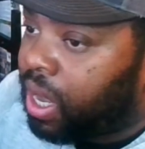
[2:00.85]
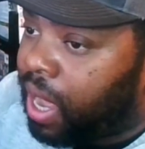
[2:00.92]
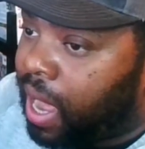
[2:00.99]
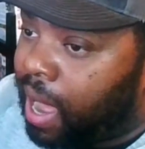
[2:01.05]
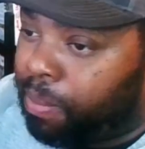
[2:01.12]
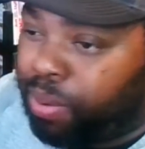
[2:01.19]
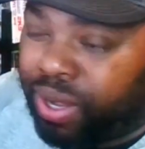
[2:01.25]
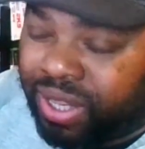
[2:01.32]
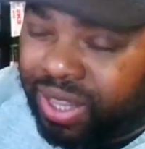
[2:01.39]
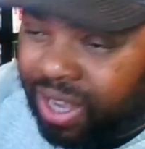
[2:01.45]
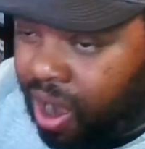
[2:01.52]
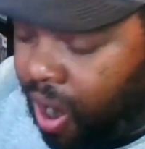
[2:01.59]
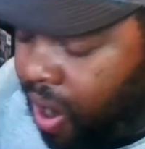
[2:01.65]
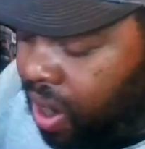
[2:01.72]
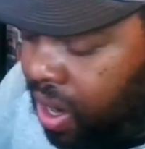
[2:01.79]
I'll put the
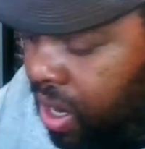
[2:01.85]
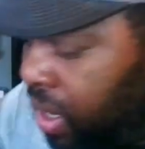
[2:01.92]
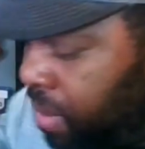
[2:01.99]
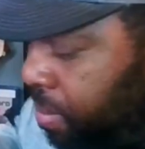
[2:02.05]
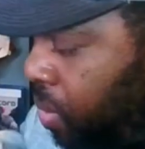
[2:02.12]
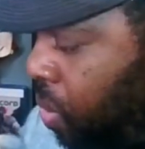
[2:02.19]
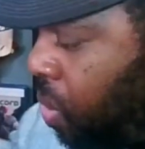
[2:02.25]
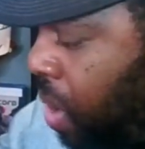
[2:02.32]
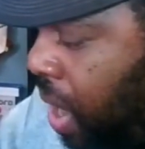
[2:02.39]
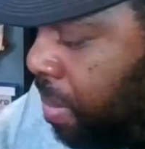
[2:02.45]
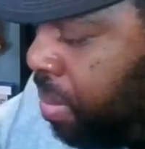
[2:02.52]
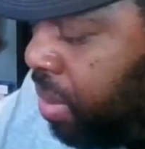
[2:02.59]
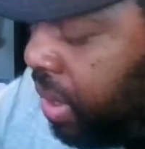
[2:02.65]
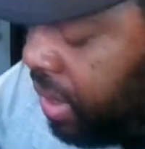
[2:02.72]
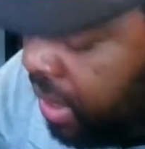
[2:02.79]
card up or I'll
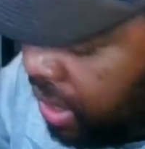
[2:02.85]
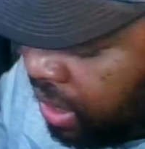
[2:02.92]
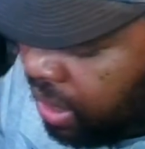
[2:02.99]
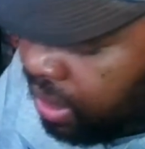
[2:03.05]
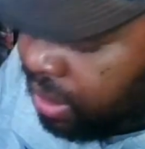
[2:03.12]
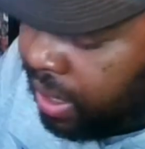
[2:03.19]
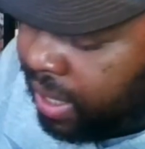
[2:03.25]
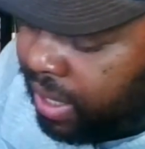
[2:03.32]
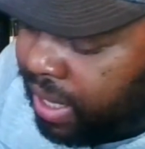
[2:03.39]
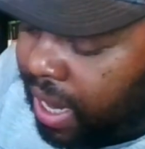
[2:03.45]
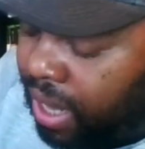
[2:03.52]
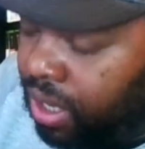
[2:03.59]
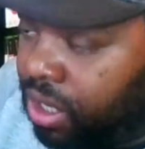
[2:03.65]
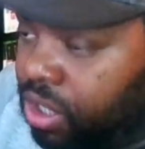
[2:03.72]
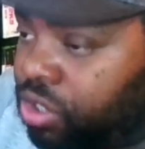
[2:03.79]
put the link down
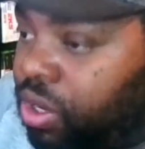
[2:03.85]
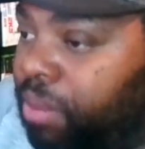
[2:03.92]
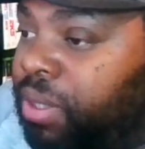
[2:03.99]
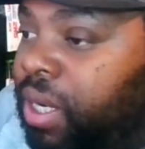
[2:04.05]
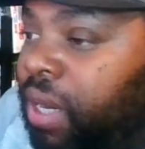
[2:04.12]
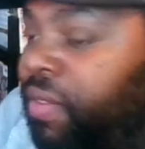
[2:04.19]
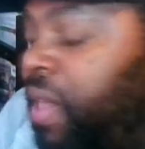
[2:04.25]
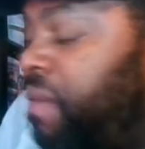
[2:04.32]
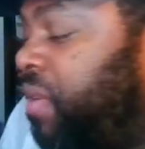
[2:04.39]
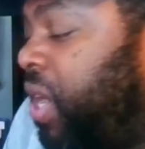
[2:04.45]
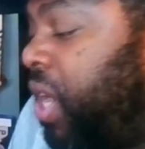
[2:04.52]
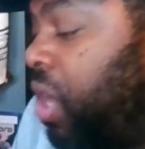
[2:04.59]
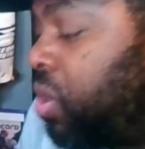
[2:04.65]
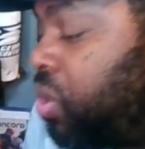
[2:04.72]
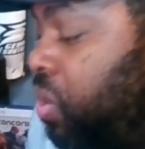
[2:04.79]
in the description of that
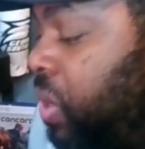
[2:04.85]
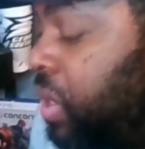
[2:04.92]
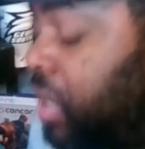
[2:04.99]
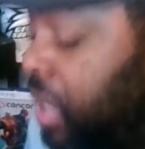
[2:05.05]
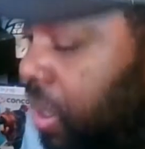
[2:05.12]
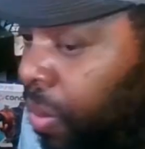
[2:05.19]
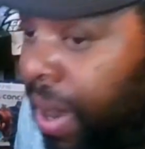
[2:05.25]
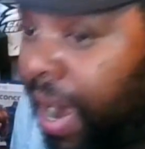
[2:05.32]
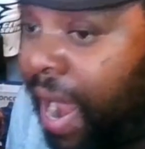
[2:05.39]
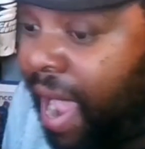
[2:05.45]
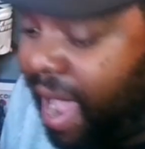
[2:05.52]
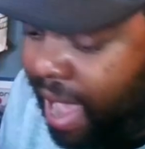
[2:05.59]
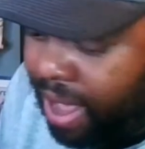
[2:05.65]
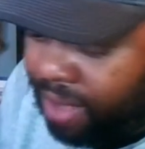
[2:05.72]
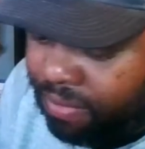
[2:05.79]
video so you can see what I
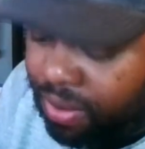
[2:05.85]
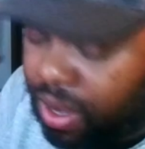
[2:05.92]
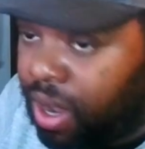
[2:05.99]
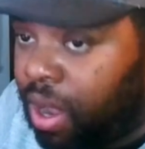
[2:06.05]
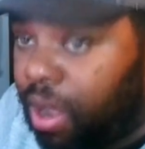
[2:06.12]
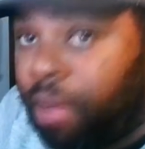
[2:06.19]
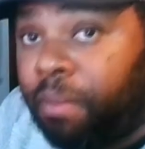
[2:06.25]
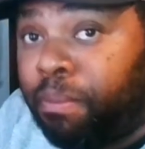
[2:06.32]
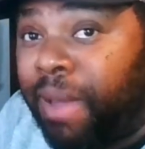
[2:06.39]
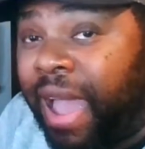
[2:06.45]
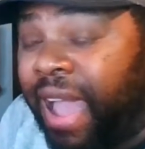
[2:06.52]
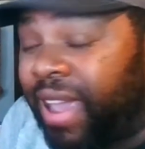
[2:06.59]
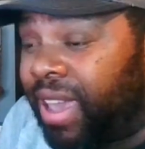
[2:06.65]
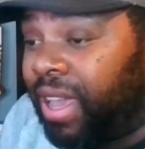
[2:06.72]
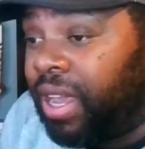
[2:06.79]
have
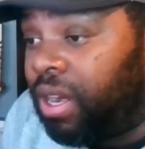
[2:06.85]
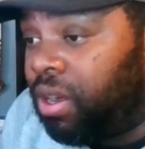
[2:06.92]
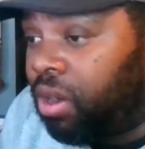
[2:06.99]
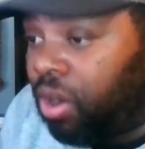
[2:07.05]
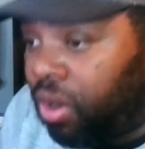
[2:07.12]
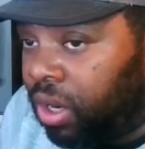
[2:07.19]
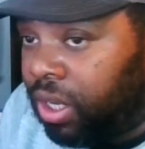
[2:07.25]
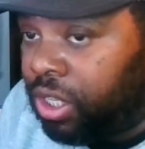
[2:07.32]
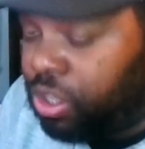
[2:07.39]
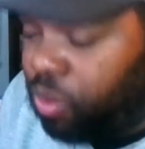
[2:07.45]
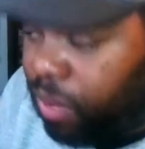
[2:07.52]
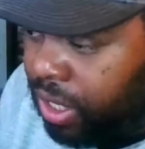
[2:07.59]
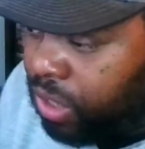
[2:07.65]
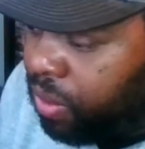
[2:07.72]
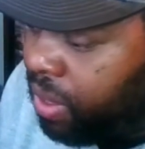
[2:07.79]
back in early
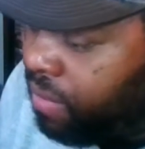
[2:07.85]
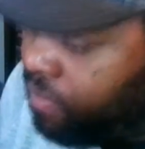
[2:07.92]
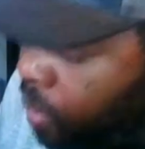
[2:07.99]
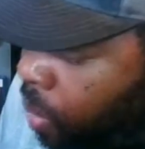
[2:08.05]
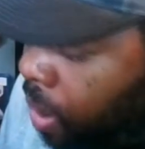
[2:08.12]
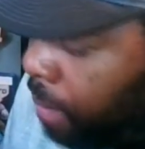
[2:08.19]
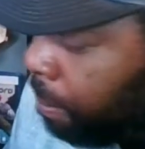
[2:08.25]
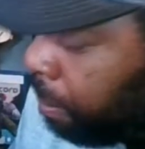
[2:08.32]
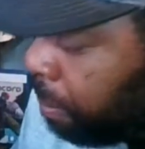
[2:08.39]
2024.